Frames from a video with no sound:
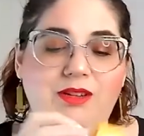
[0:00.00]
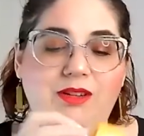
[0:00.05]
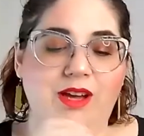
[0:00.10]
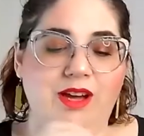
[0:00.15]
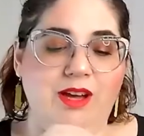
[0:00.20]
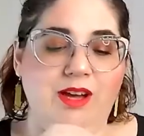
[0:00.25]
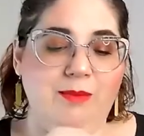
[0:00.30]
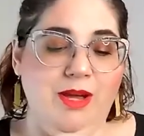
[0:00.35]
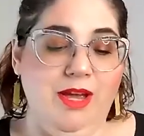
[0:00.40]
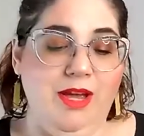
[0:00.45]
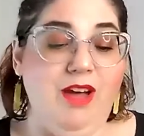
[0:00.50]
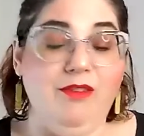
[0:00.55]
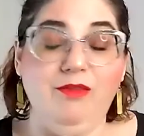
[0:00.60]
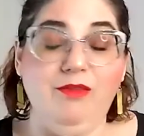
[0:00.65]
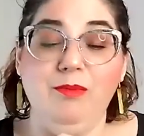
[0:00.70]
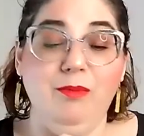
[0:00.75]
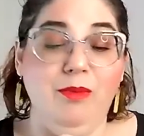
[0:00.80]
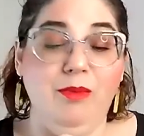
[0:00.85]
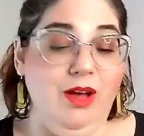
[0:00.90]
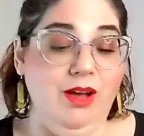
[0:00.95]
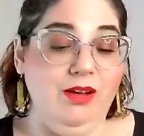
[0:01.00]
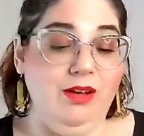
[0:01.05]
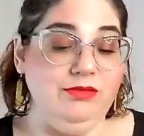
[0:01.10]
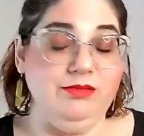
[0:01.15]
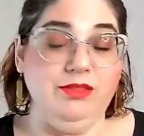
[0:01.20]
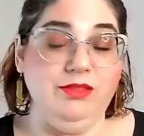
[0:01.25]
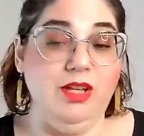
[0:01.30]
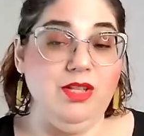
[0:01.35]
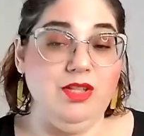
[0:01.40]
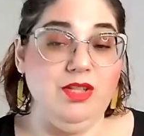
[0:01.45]
Um, I have
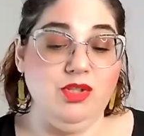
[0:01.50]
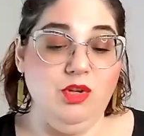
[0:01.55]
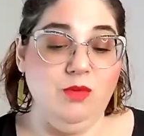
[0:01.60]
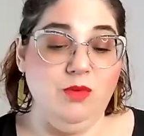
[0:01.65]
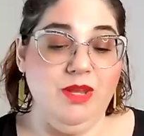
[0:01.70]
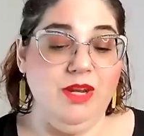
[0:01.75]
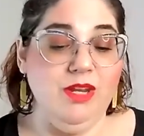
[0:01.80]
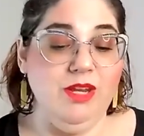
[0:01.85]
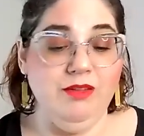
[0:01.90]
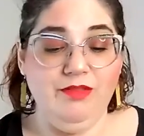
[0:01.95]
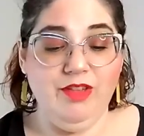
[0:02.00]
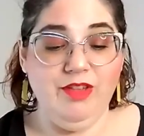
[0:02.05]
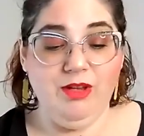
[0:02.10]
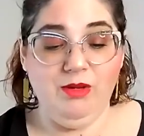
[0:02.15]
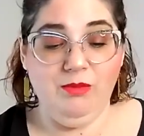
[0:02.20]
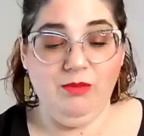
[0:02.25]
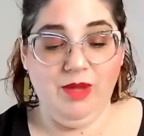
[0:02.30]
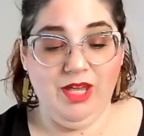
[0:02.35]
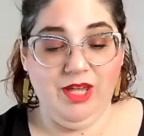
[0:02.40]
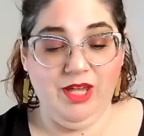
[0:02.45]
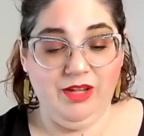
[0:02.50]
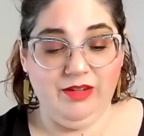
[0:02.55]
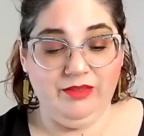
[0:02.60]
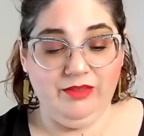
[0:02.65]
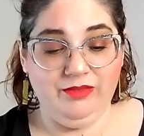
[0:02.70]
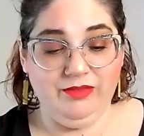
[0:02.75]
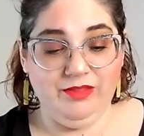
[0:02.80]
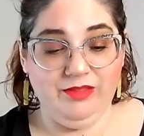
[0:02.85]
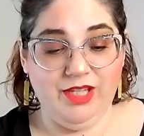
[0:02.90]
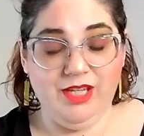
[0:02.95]
oh, so many of them,
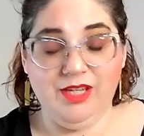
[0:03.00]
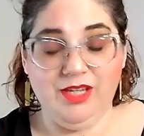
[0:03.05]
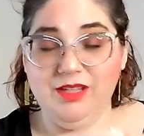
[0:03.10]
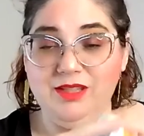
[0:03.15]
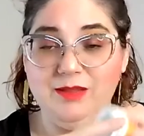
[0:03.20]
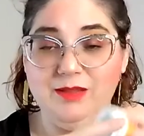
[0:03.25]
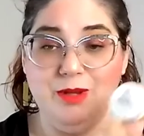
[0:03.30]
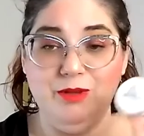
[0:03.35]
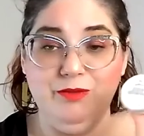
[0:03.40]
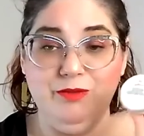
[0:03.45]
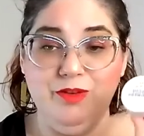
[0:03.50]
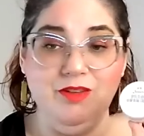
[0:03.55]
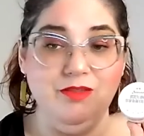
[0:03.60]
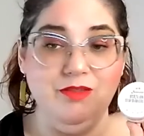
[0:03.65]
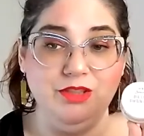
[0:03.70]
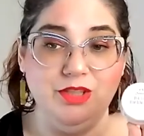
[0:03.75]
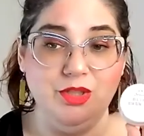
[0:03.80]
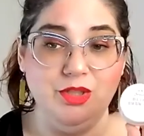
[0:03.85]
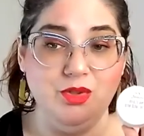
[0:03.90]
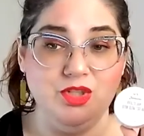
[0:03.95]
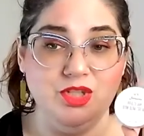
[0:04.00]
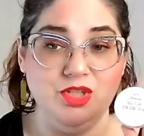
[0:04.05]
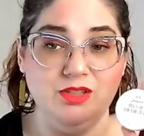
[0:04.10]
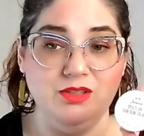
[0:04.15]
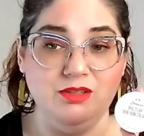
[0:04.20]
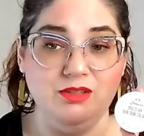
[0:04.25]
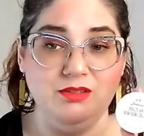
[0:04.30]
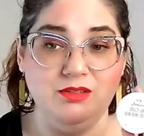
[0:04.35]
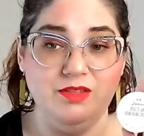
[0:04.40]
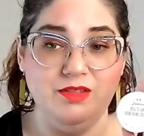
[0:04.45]
and like it's my favorite
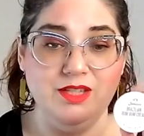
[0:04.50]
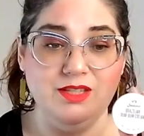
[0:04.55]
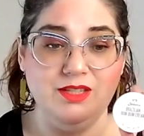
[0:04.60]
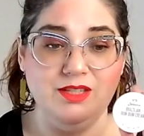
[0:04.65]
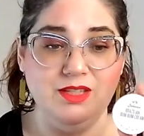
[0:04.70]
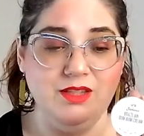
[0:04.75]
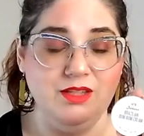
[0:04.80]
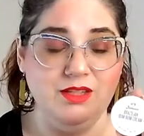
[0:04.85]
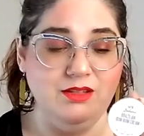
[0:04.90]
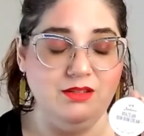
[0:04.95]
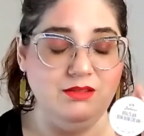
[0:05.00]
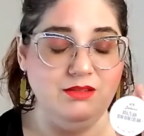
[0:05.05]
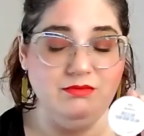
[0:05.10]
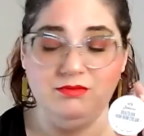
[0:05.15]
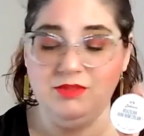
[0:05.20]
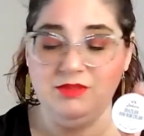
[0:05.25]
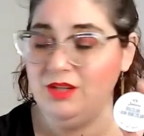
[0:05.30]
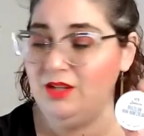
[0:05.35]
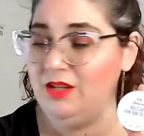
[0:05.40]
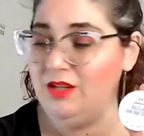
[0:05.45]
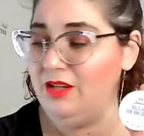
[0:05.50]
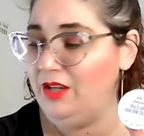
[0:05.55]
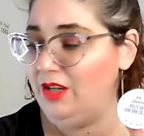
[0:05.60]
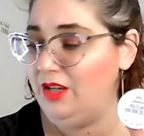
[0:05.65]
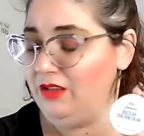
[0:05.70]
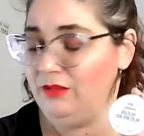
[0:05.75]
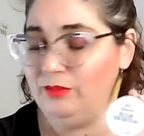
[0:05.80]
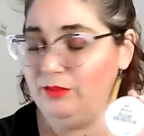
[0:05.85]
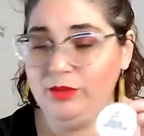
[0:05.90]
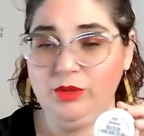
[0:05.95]
lotion. This and the
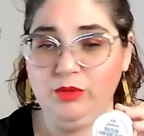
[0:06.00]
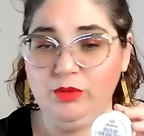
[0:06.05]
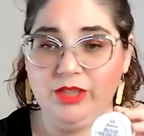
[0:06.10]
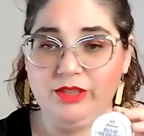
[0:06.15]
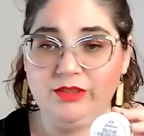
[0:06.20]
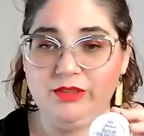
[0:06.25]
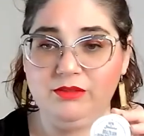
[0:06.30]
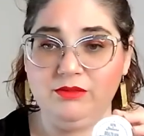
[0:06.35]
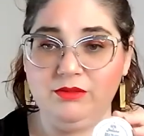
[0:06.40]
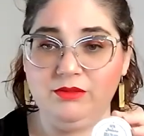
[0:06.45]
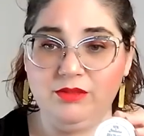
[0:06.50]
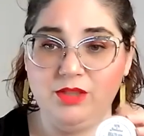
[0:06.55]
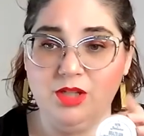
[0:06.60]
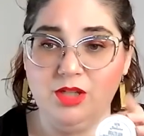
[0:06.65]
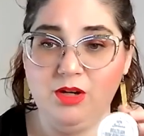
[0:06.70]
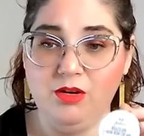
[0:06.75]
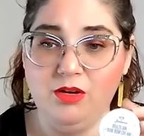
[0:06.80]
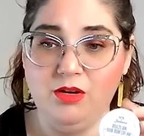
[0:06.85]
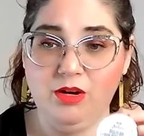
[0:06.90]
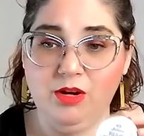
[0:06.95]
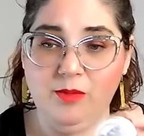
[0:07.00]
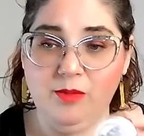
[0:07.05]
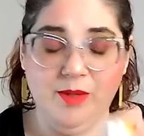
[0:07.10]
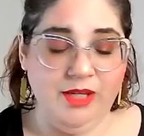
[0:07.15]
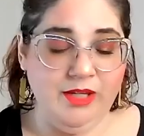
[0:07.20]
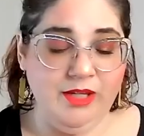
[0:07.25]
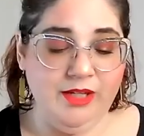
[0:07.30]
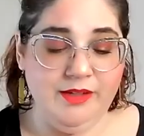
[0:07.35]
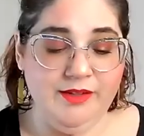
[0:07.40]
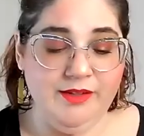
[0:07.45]
and the blue one, the Coco
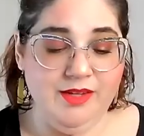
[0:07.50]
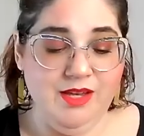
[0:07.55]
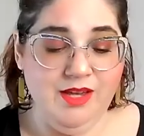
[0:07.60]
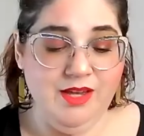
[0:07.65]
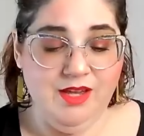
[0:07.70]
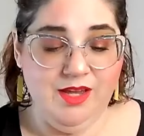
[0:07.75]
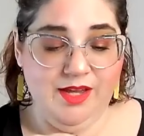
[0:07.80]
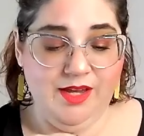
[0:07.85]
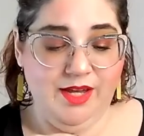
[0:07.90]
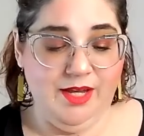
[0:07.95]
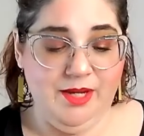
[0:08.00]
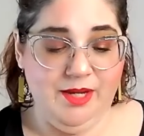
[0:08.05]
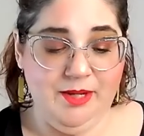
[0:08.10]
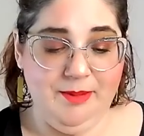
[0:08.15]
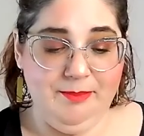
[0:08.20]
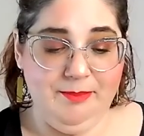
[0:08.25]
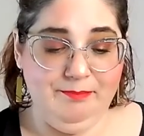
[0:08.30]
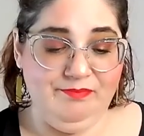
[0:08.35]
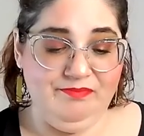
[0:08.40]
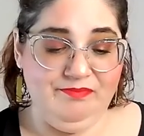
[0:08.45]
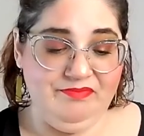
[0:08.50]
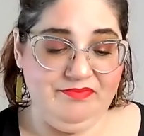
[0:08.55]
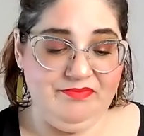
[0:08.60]
Cabana. Um,